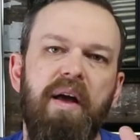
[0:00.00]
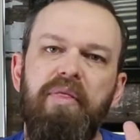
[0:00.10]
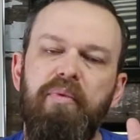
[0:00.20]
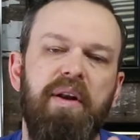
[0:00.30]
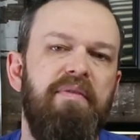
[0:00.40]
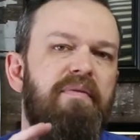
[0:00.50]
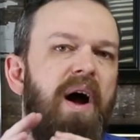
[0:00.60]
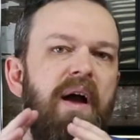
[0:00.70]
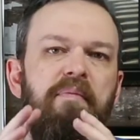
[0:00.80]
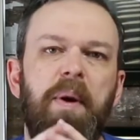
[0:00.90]
3 to
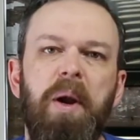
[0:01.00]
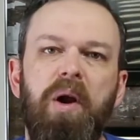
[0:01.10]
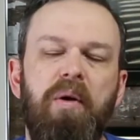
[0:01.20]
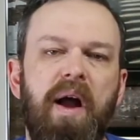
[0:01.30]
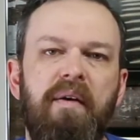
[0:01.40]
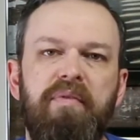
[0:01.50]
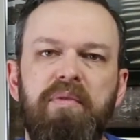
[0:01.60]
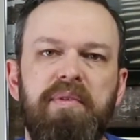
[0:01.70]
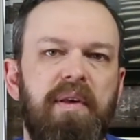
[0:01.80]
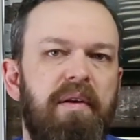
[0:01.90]
5 paragraph
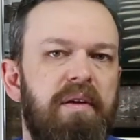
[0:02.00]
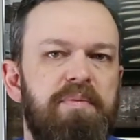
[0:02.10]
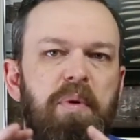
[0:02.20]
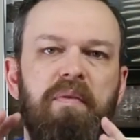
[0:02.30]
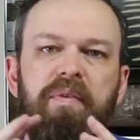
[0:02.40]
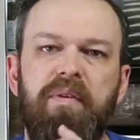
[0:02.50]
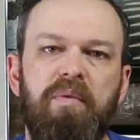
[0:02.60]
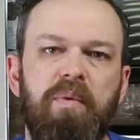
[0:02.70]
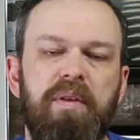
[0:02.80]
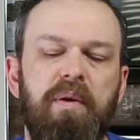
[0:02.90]
newsletter is perfect
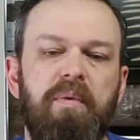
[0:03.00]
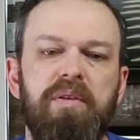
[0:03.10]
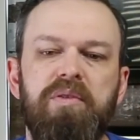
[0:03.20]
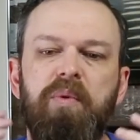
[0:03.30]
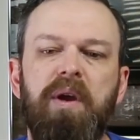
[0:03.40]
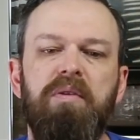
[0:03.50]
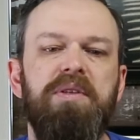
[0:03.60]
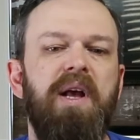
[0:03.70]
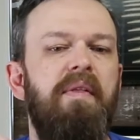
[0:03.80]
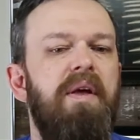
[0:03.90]
for what they want. So we
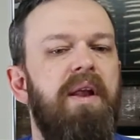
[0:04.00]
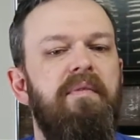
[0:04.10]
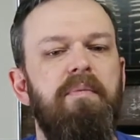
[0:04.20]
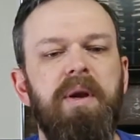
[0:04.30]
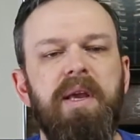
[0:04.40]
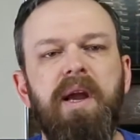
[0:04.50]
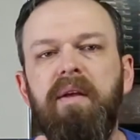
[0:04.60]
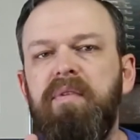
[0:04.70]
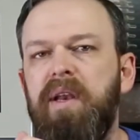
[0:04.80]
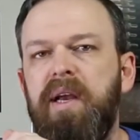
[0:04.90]
understand that everybody kind
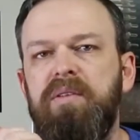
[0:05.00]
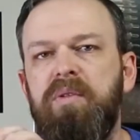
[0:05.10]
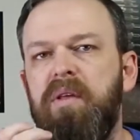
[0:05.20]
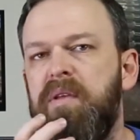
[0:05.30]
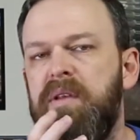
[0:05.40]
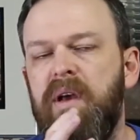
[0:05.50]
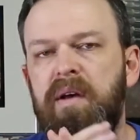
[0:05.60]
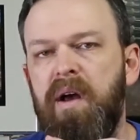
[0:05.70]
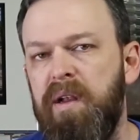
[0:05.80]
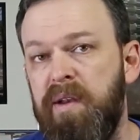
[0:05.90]
of connects with us
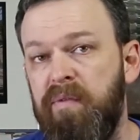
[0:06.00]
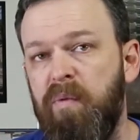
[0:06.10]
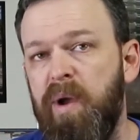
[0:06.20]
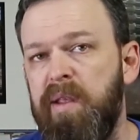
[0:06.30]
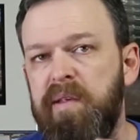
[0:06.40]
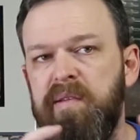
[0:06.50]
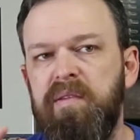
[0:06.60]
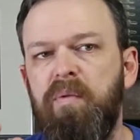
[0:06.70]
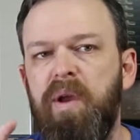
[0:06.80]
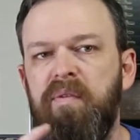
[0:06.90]
a different way, and this
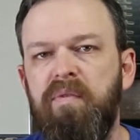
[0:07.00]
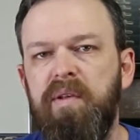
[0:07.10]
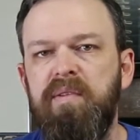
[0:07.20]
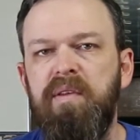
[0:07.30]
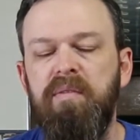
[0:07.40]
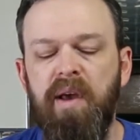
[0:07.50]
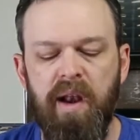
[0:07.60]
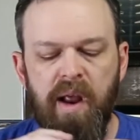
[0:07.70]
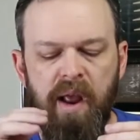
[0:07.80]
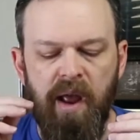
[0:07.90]
is a way for us to do
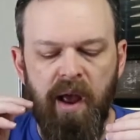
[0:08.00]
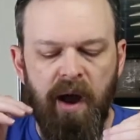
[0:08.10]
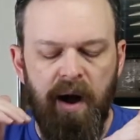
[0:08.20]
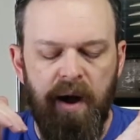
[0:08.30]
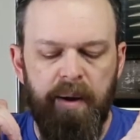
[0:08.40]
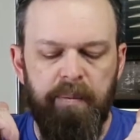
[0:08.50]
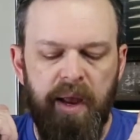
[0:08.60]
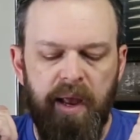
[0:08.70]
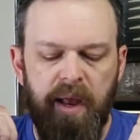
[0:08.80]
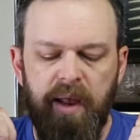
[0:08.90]
that.
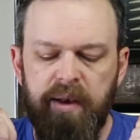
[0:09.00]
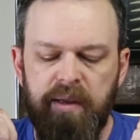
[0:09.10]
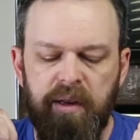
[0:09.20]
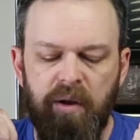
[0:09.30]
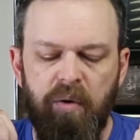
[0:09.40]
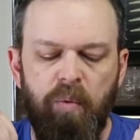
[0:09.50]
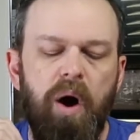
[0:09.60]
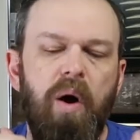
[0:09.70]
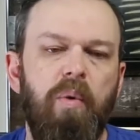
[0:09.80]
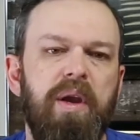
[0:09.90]
And
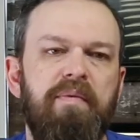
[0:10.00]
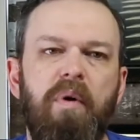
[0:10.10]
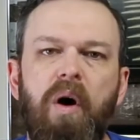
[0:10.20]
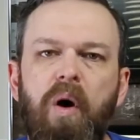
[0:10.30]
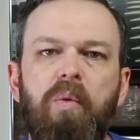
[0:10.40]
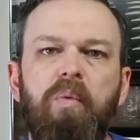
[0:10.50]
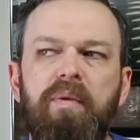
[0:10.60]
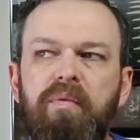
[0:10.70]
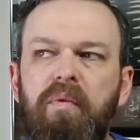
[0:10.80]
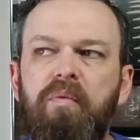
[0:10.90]
while we've